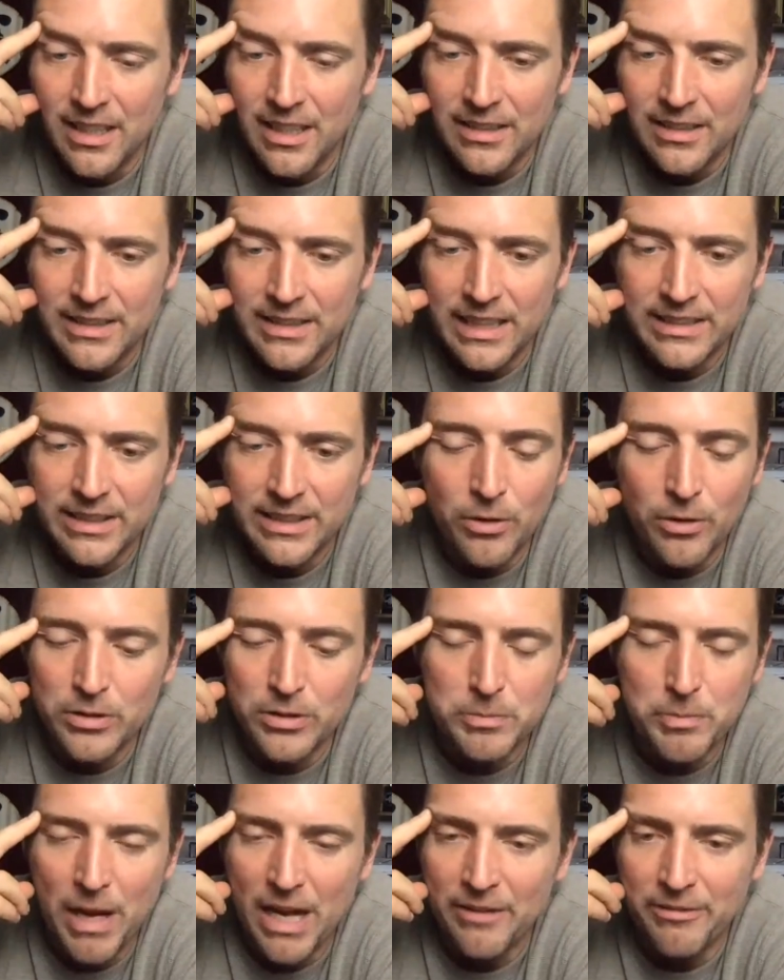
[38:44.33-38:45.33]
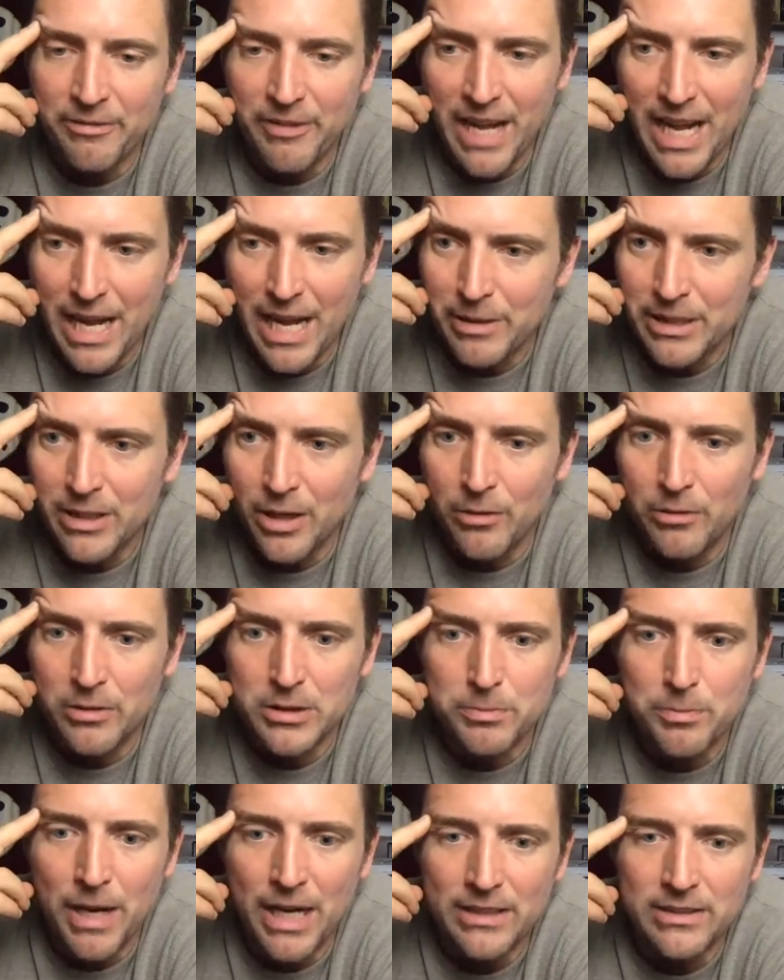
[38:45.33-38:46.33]
that don't respect family, don't
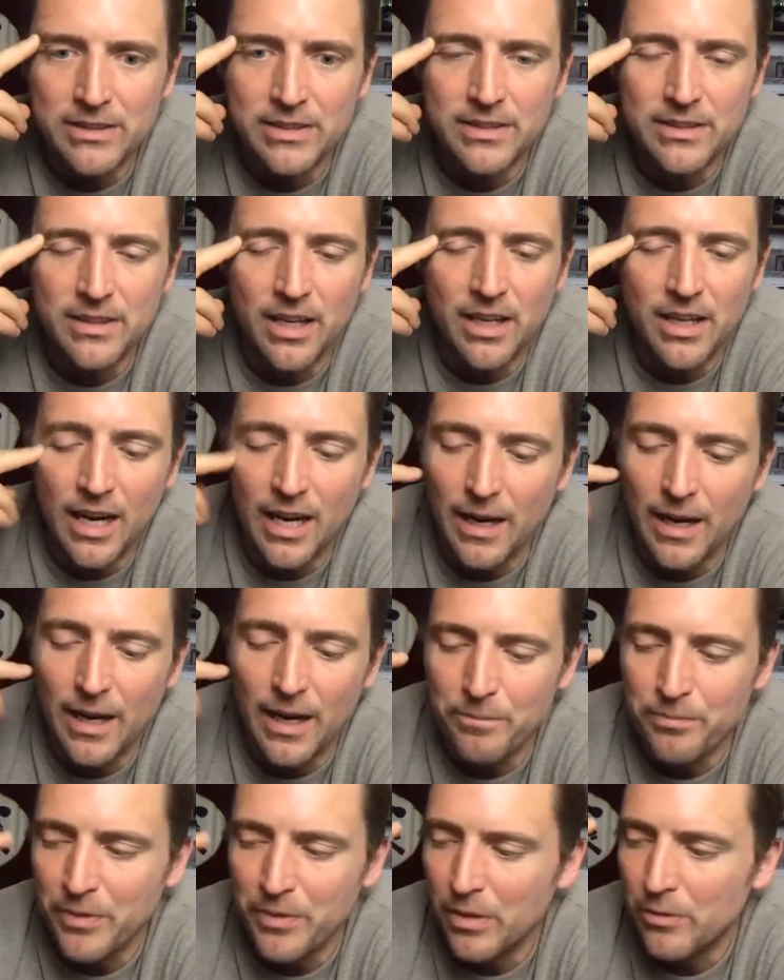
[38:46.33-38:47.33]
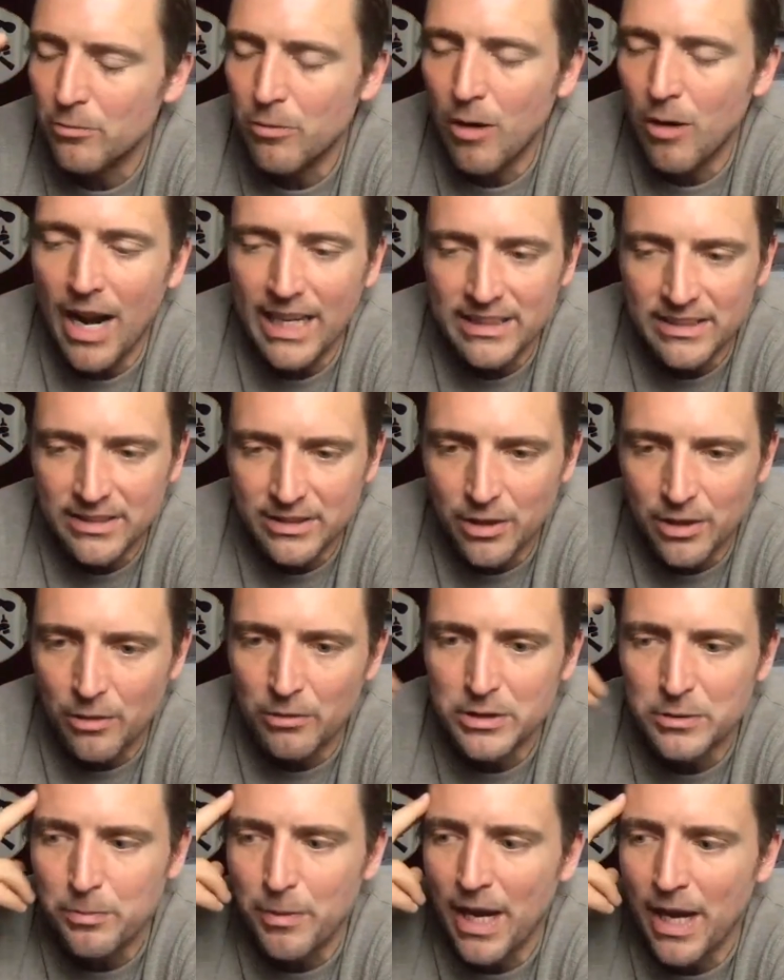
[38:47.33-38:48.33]
respect rights, don't
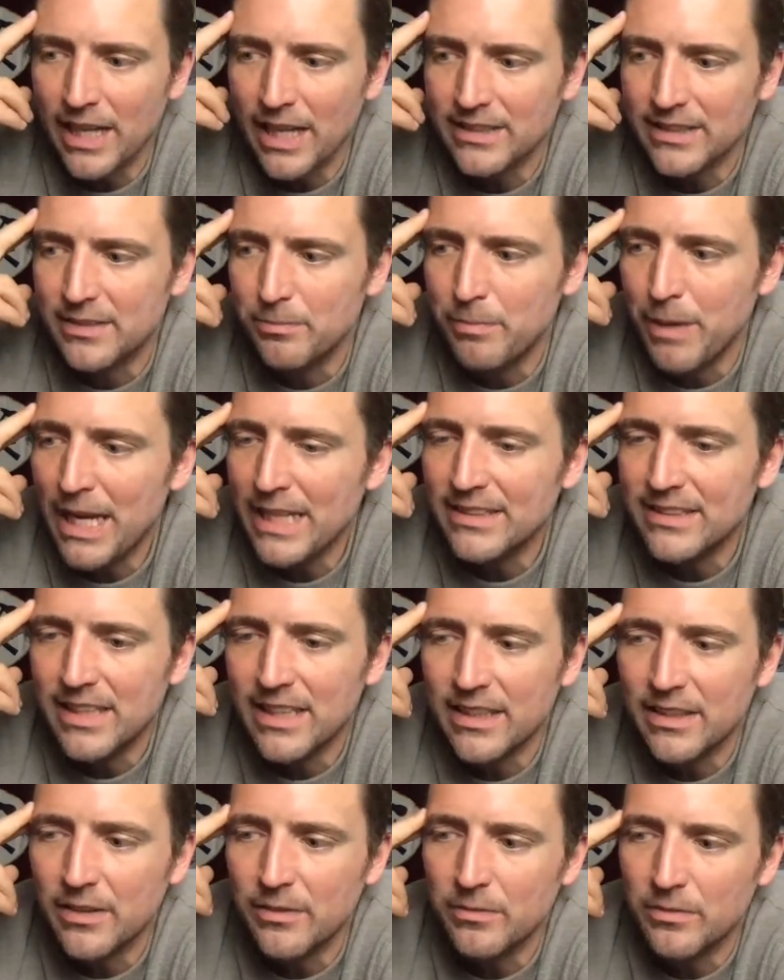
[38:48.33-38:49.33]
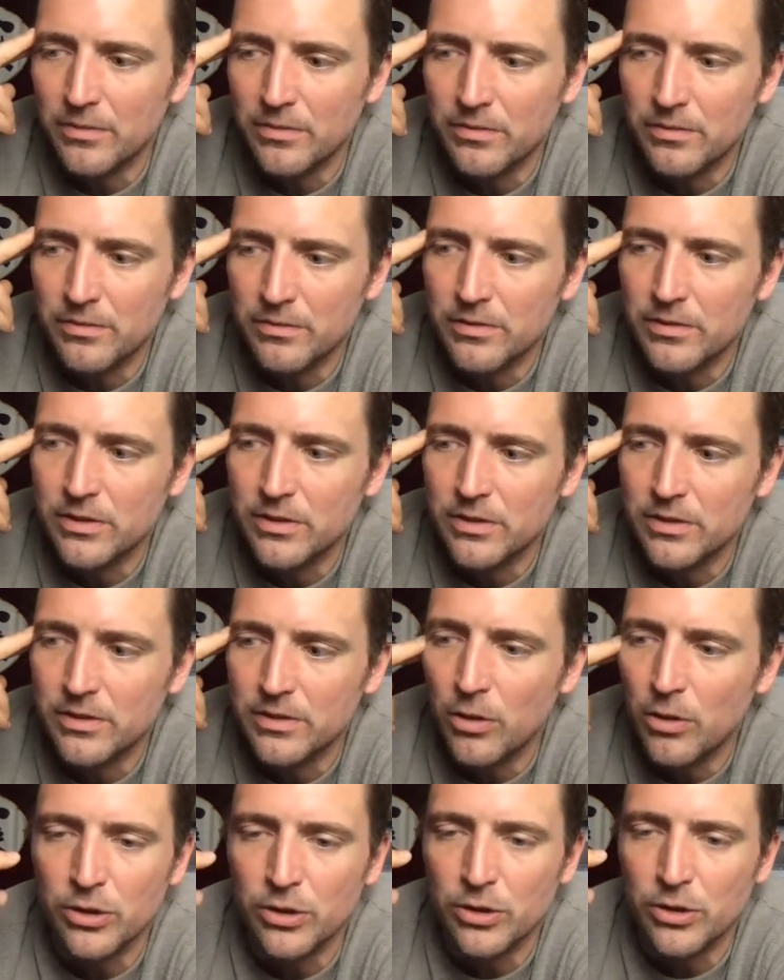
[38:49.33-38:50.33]
respect basic
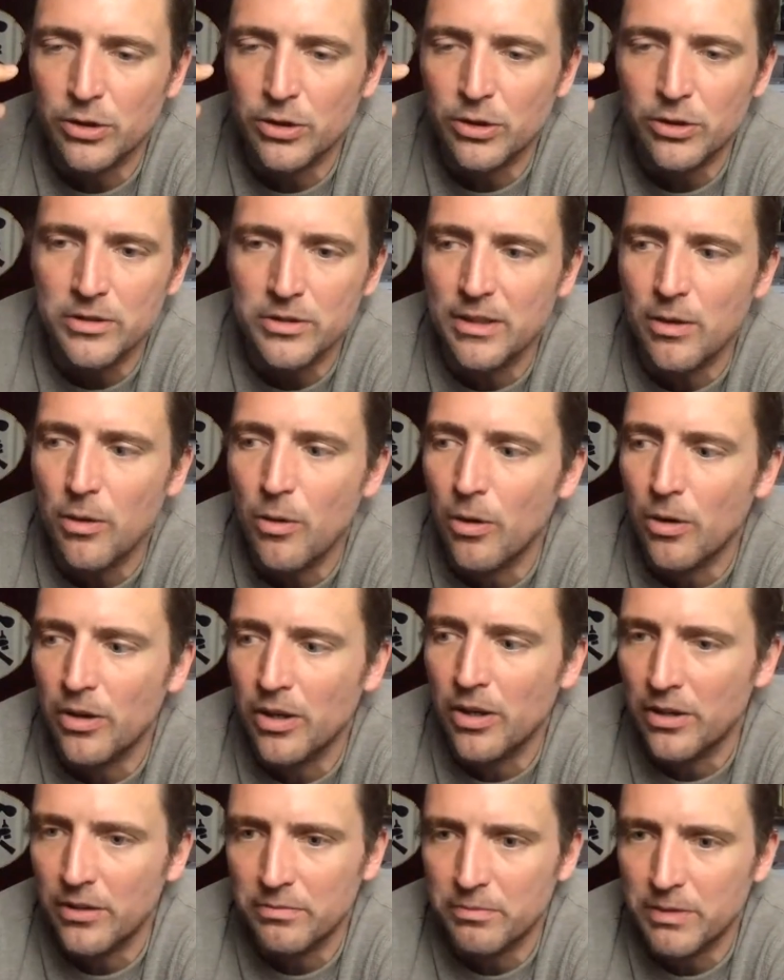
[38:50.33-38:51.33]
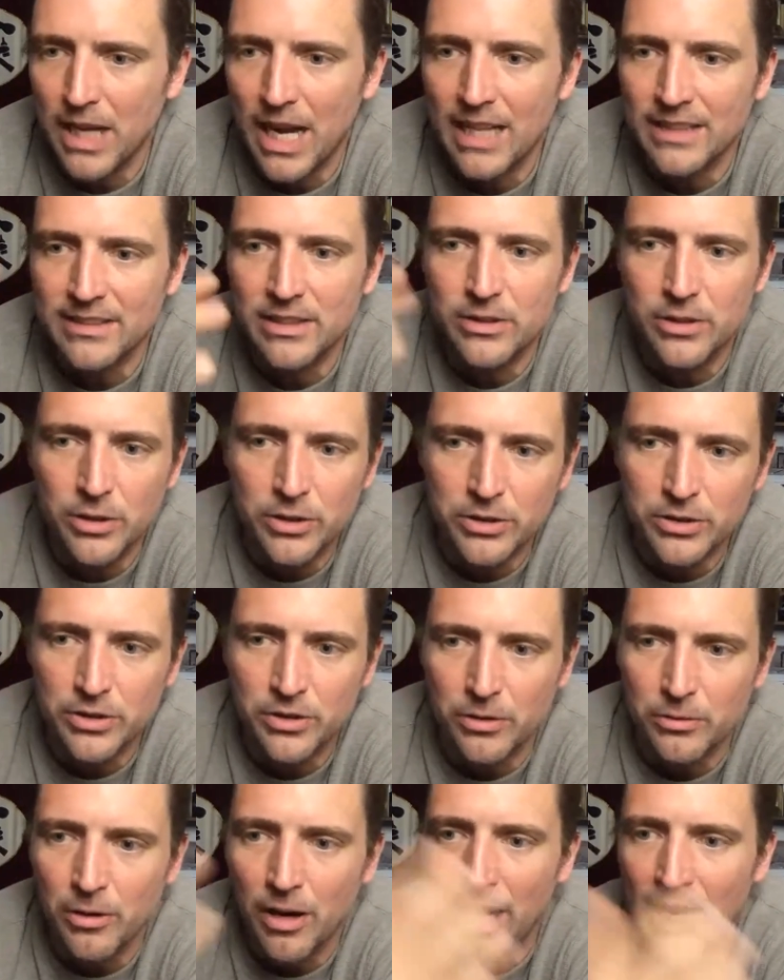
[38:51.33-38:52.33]
social codes and order,
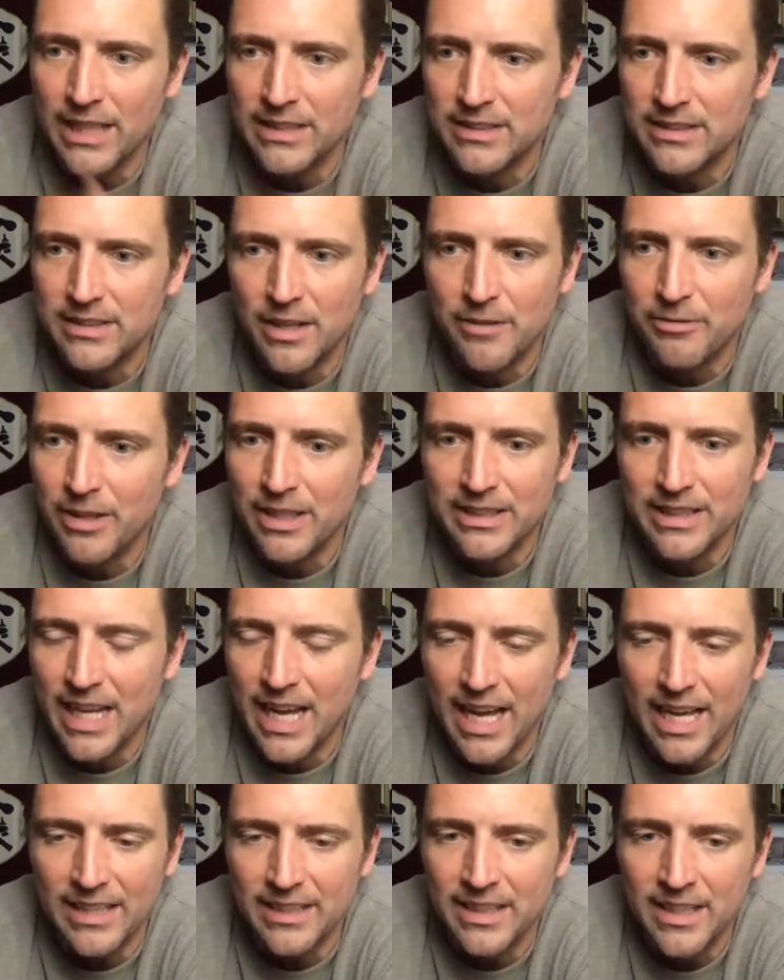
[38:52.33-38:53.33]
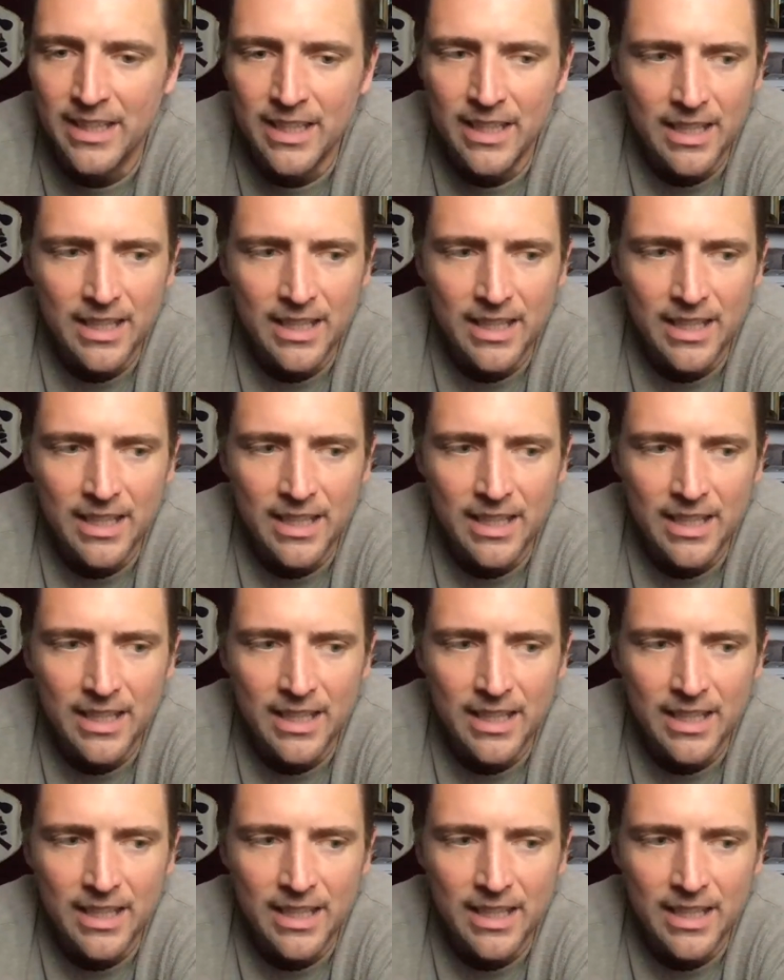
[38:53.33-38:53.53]
constitutional rights, stuff like that.